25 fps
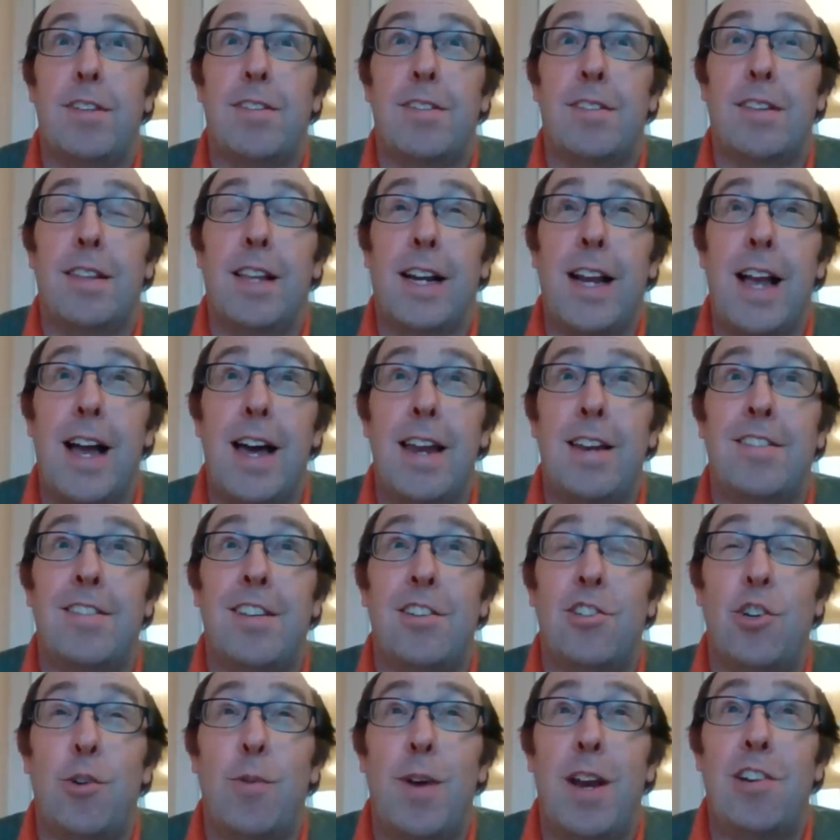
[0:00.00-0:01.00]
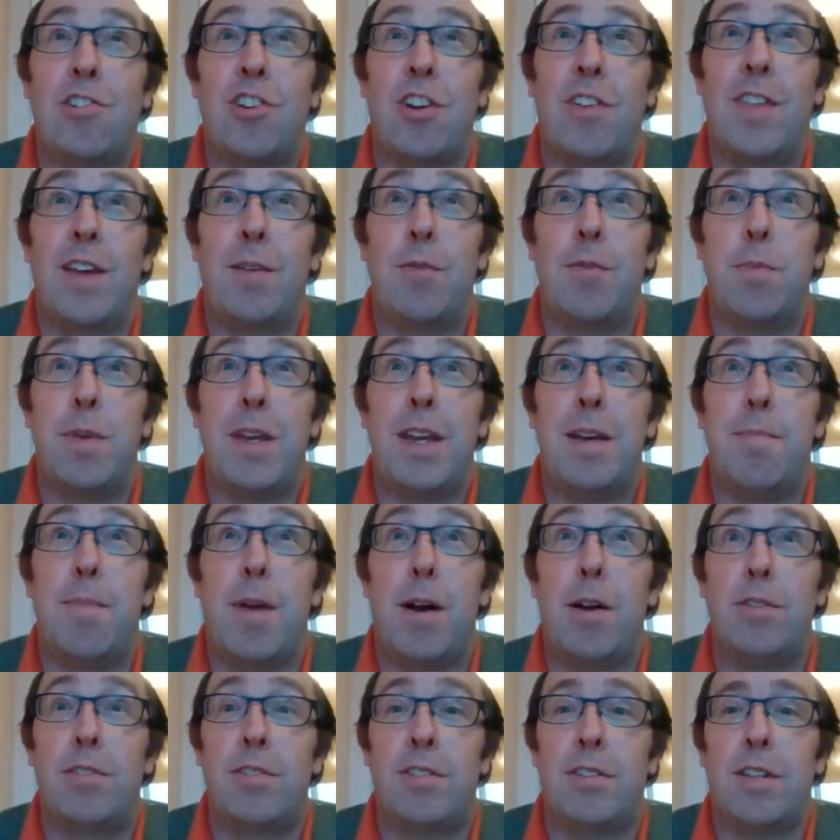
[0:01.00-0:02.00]
of situation that would be most
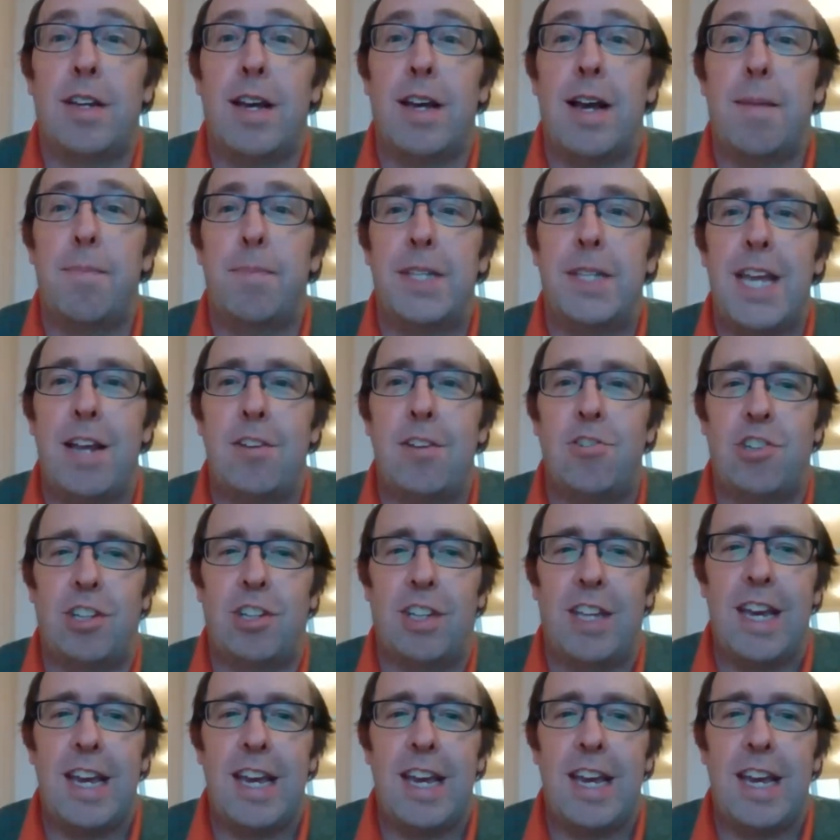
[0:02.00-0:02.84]
potentially